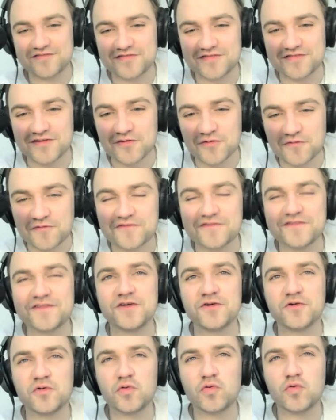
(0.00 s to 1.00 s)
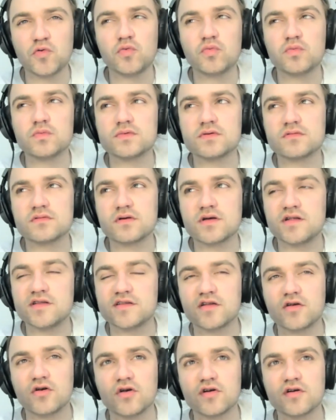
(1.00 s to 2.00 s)
Do you
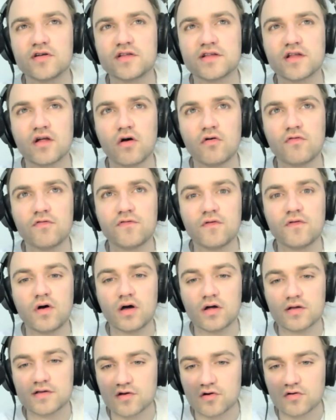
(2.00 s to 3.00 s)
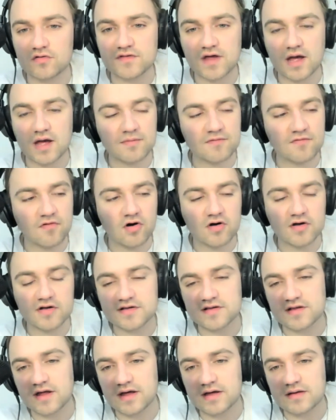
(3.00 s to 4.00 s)
consider yourself a certain type of
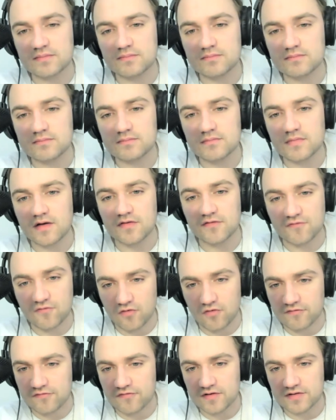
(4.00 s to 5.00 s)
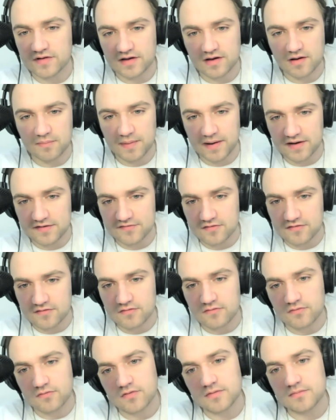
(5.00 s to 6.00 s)
artist, like at the forefront, like a
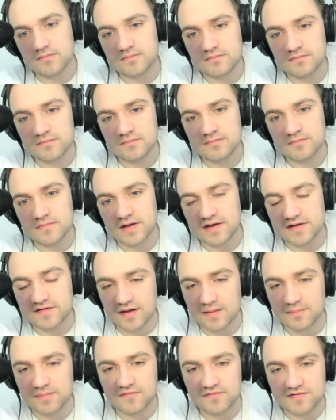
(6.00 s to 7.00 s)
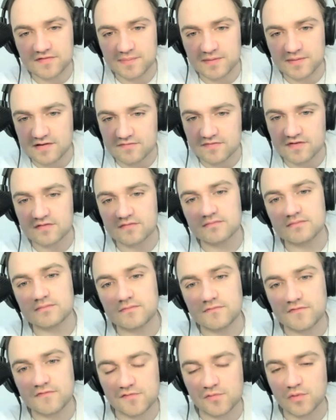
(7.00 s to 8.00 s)
painter or any type of specific
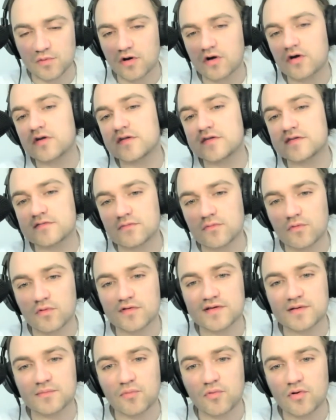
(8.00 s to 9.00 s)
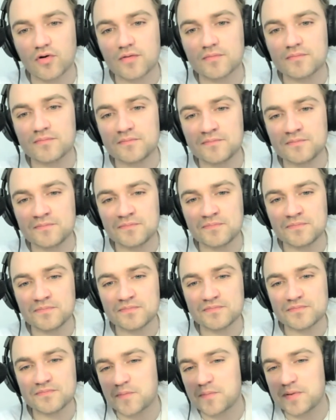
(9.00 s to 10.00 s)
visual artist, or is it more
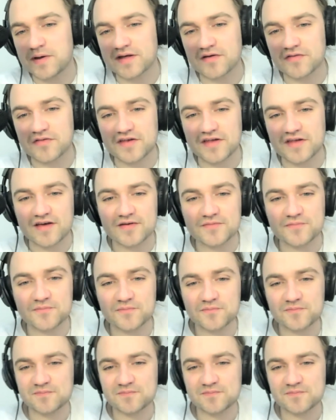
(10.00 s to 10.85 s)
depending on the day?